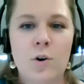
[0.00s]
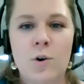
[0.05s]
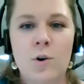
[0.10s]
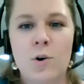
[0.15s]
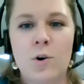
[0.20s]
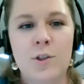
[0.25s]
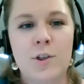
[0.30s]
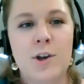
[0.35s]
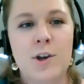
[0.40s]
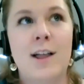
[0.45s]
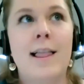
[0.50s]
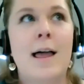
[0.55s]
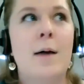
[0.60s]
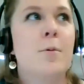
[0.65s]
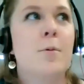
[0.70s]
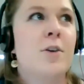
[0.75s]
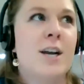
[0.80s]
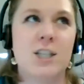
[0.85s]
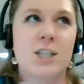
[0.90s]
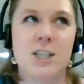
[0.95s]
or the
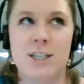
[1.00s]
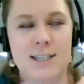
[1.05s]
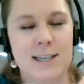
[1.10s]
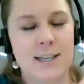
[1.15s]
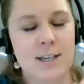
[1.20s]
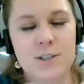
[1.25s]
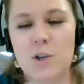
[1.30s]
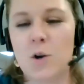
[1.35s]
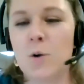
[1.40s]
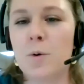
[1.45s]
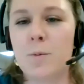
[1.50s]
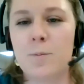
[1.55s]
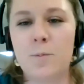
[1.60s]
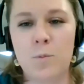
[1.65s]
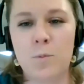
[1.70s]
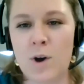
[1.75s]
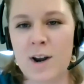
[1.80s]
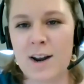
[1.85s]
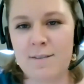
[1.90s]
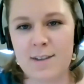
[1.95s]
collaboration skills, or
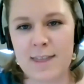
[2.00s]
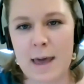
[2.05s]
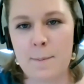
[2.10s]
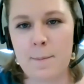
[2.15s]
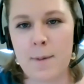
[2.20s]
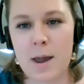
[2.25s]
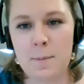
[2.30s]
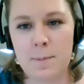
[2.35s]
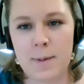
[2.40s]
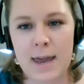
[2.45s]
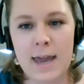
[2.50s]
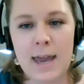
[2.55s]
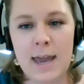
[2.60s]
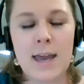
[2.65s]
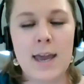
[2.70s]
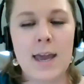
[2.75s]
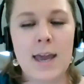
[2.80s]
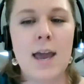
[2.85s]
whatever that might be,